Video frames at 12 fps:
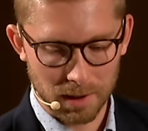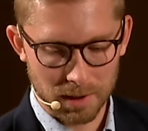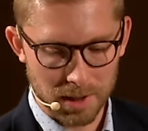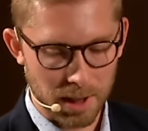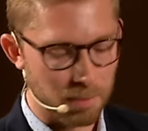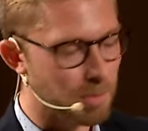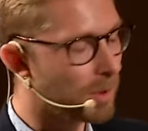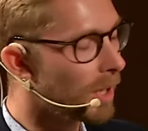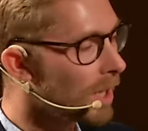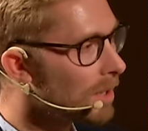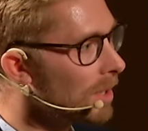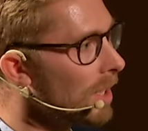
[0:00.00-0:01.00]
cheap to
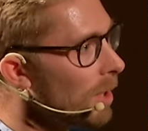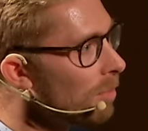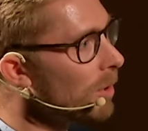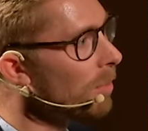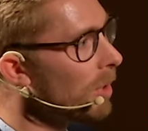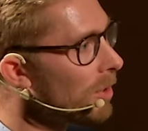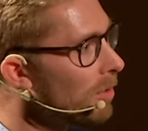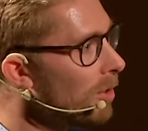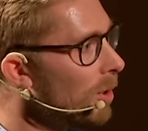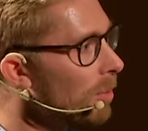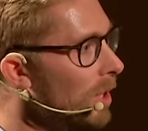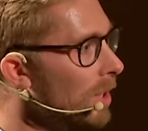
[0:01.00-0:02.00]
actually implement a
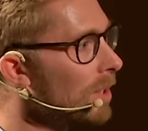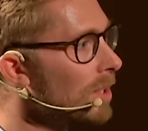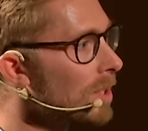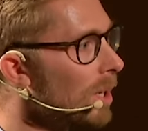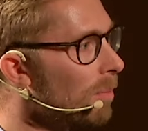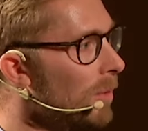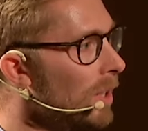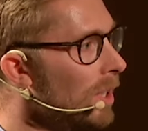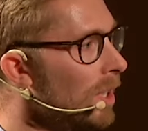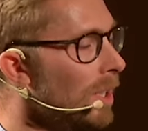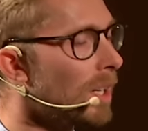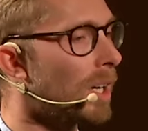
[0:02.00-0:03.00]
robot in the assembly,
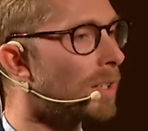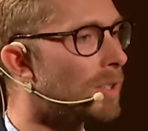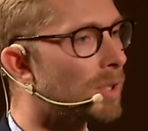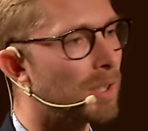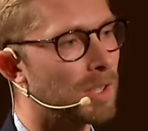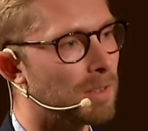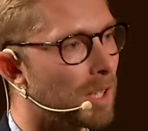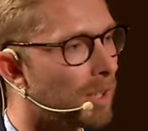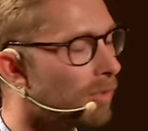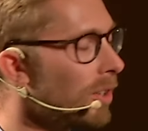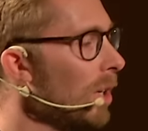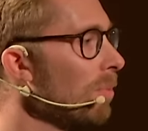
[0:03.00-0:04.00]
and it shouldn't take
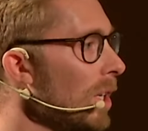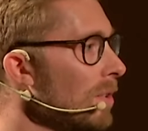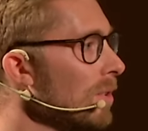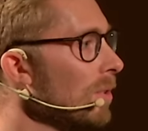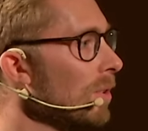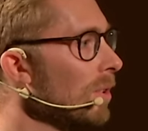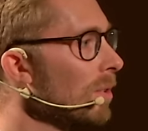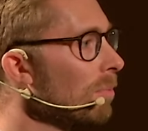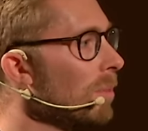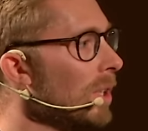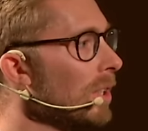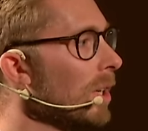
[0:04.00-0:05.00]
5 months to
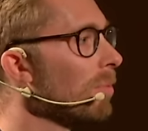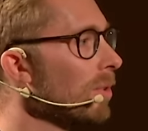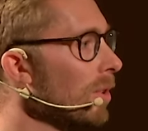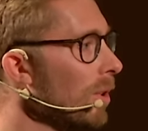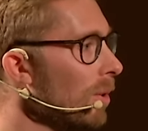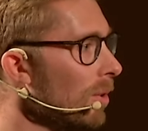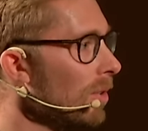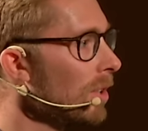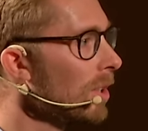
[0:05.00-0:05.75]
build up a whole